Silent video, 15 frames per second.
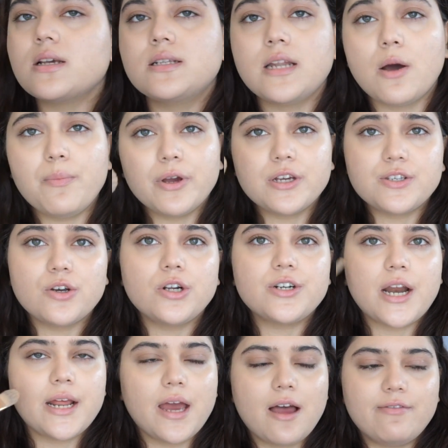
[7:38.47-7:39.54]
Now because you
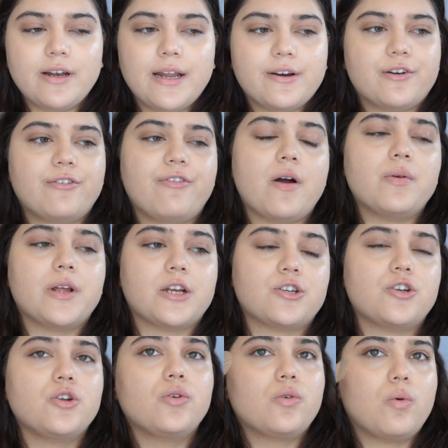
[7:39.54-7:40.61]
already have a layer of
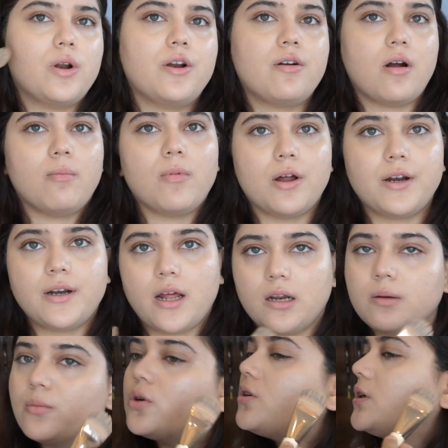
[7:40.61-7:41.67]
foundation, you don't want to rub on it
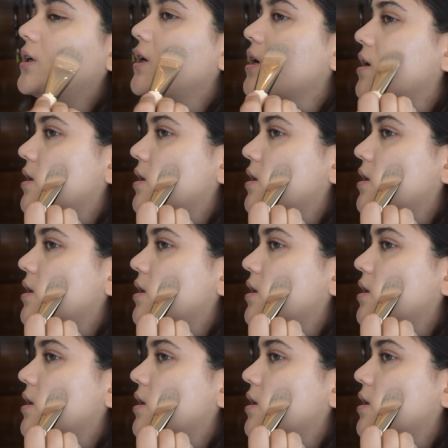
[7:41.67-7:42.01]
anymore.